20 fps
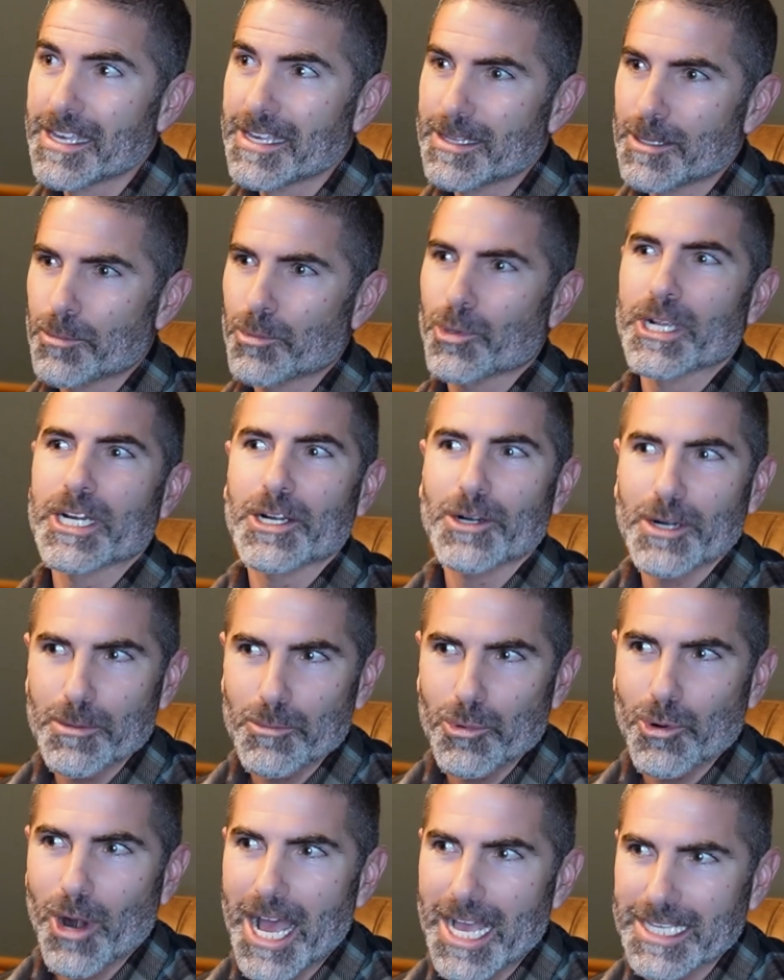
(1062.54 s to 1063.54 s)
the printer and
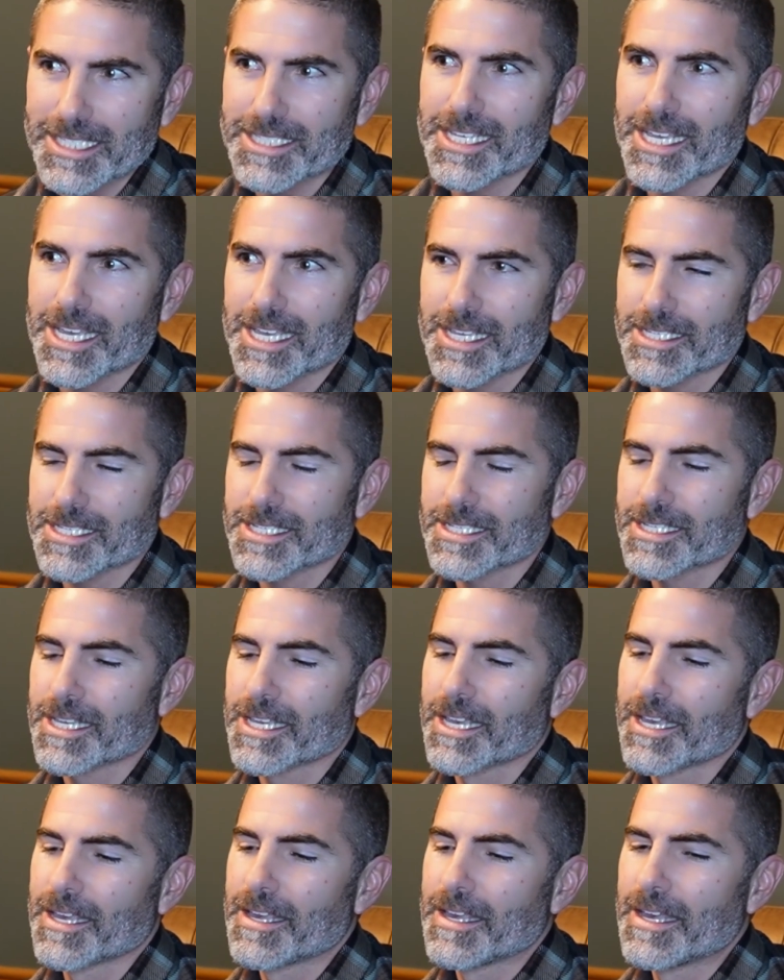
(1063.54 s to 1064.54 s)
process,
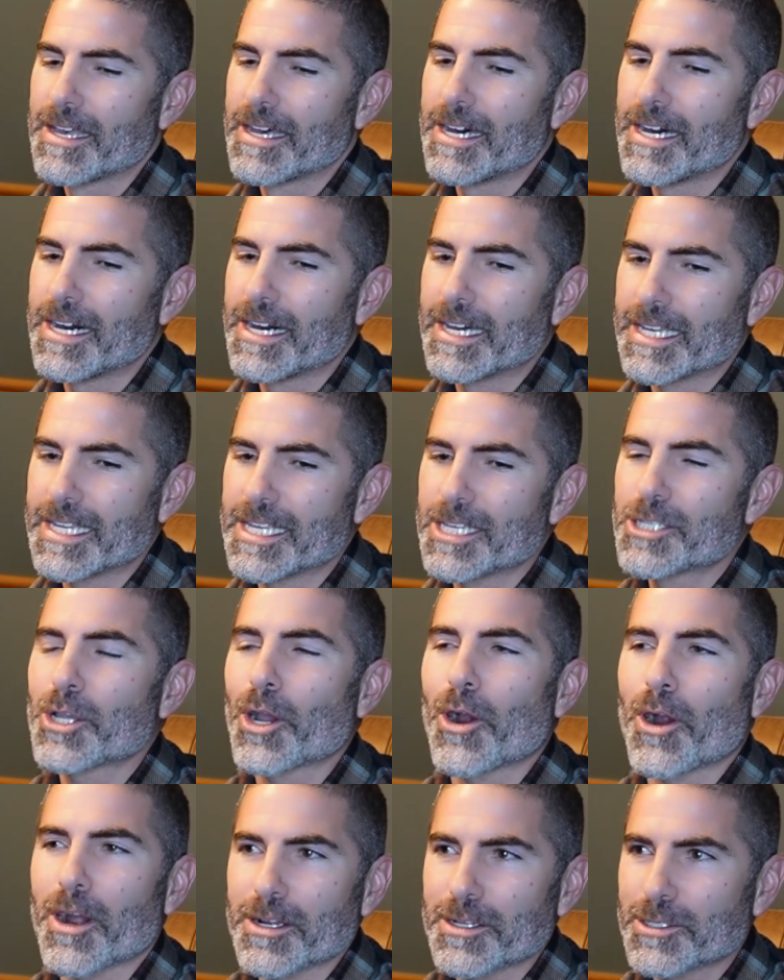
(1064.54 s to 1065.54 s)
it is
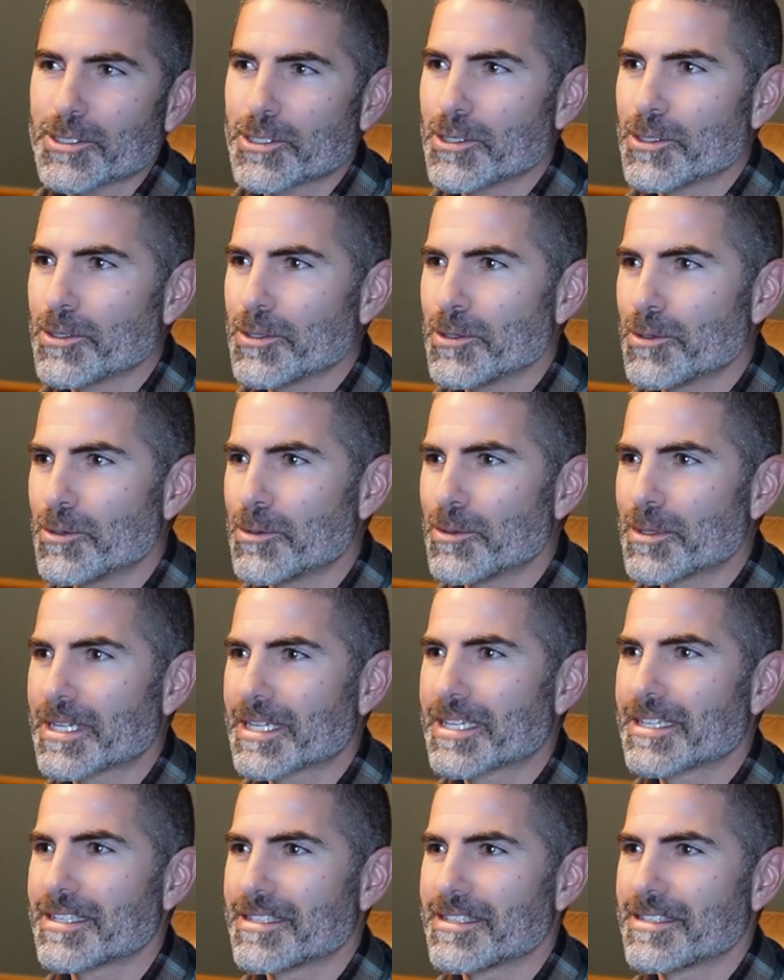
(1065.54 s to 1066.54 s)
hard to
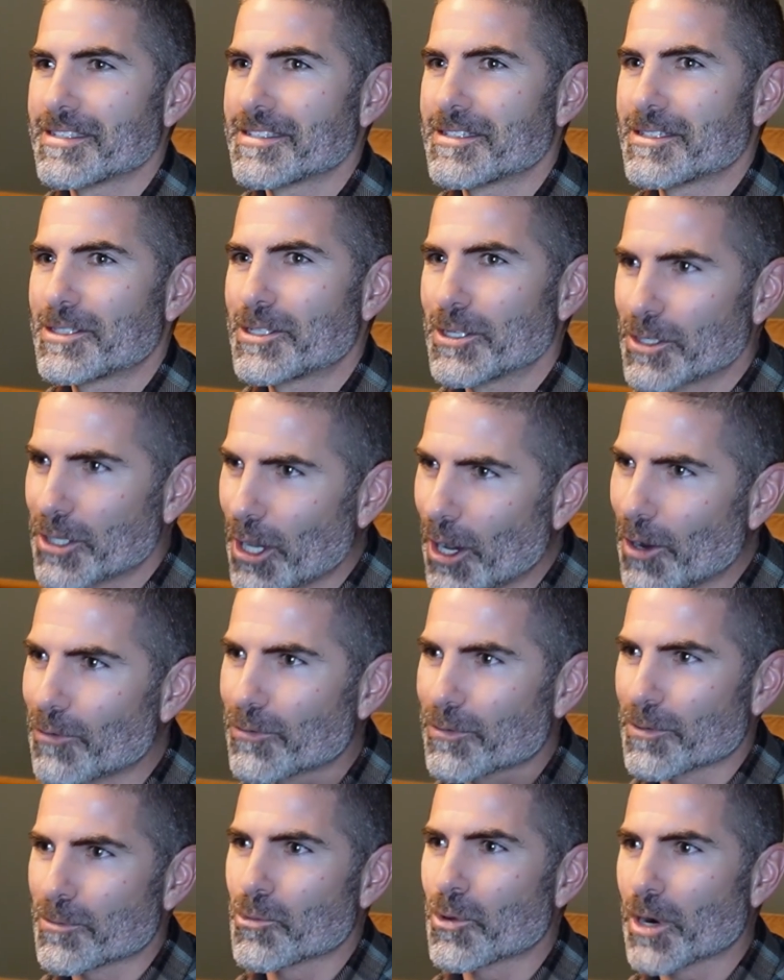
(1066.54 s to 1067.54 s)
go
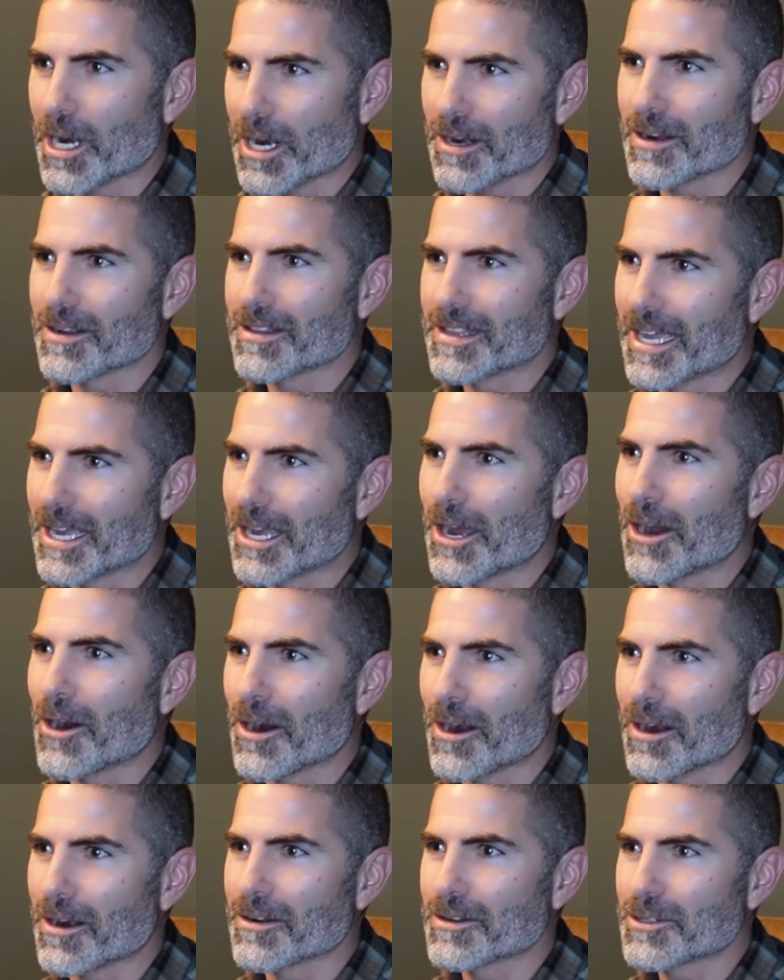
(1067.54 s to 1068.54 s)
from where they
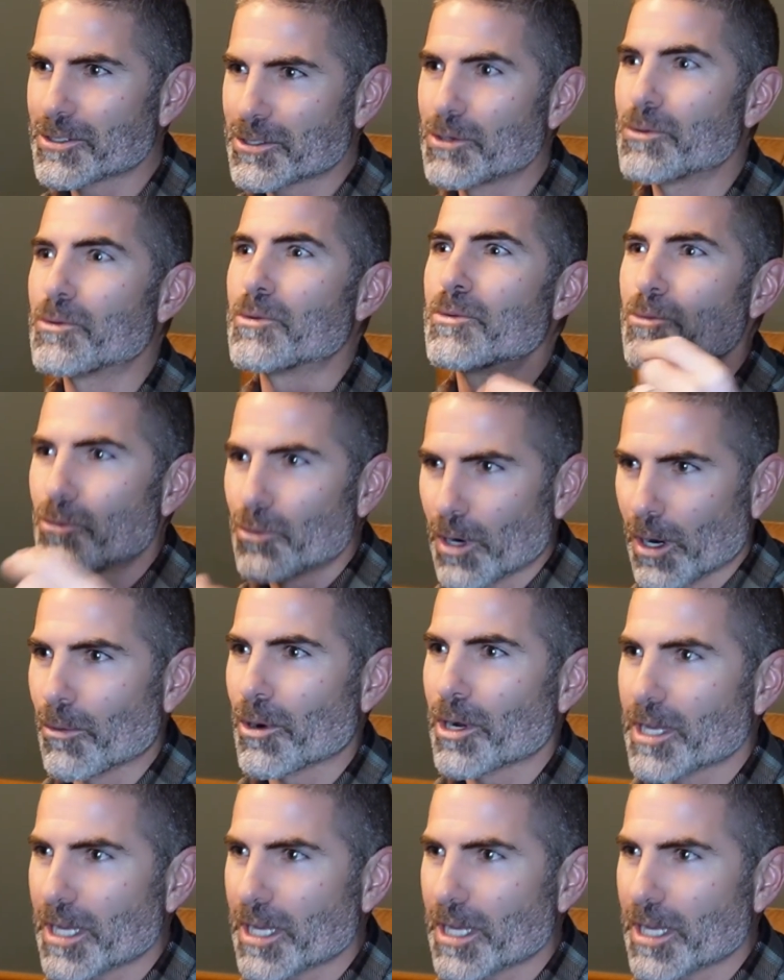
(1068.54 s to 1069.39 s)
are to where we're